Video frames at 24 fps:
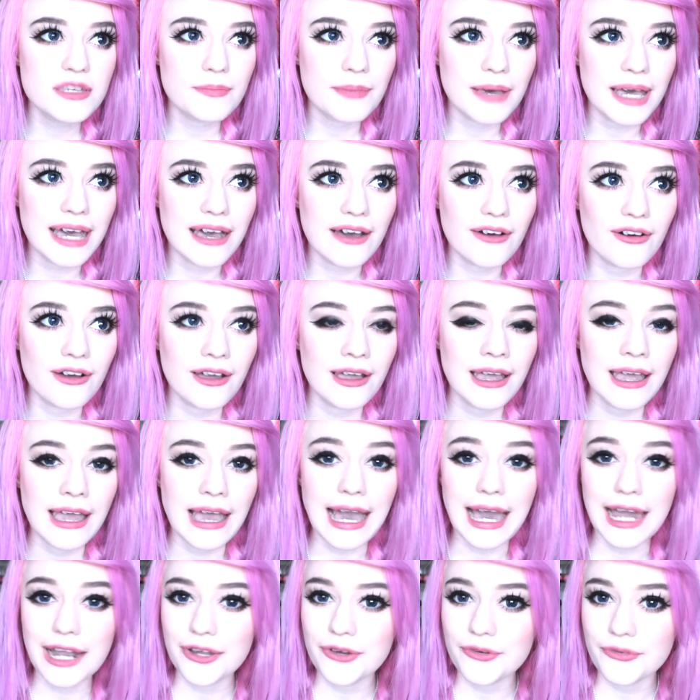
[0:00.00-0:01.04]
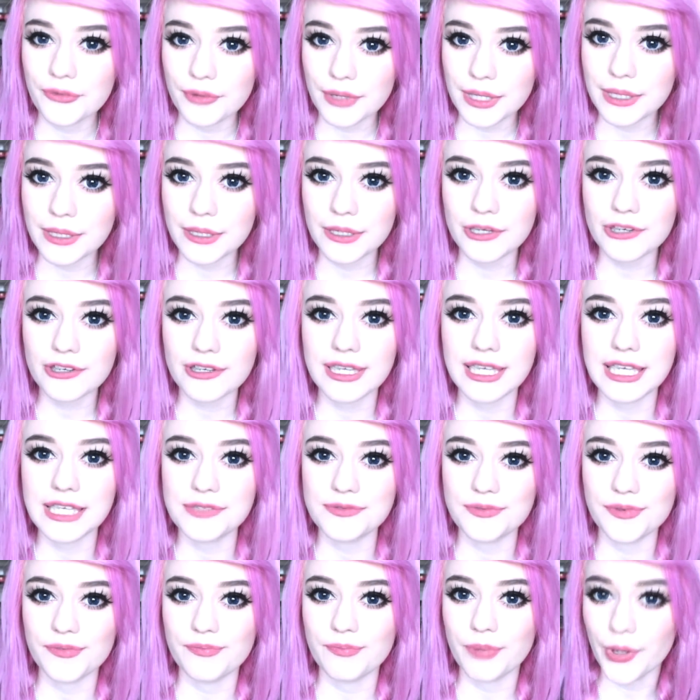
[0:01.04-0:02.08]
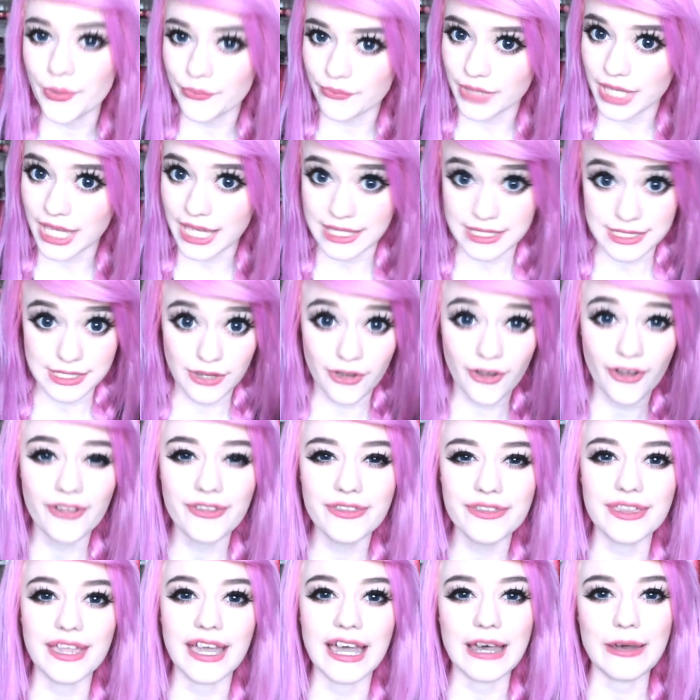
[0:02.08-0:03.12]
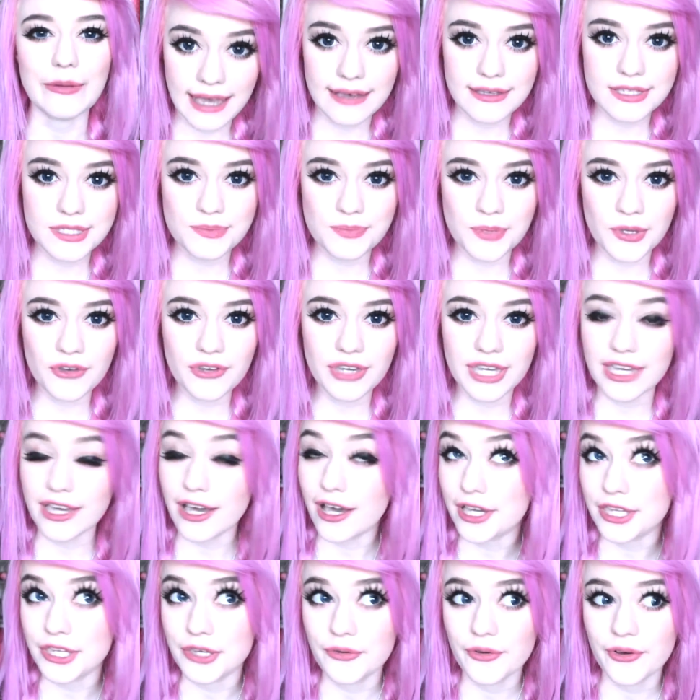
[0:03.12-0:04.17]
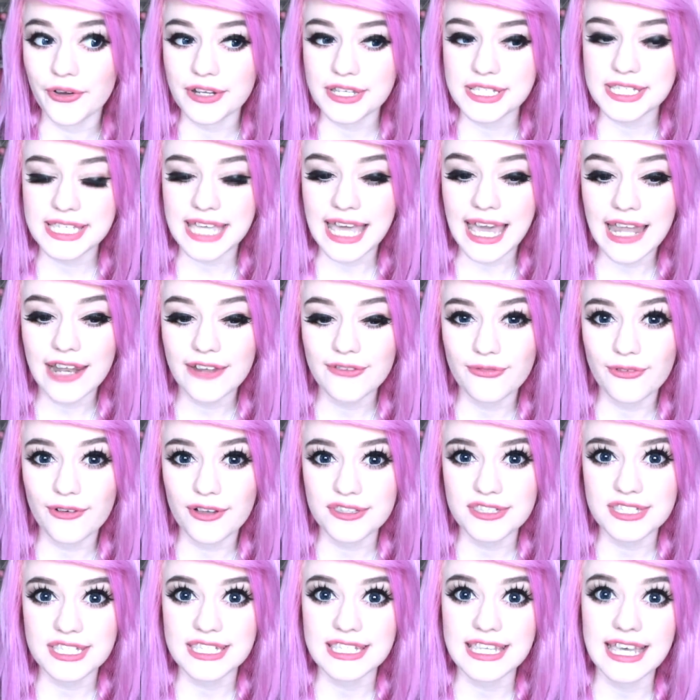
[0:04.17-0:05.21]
about Halloween cookies with pumpkins on them? How spooky are you on a scale of 1 to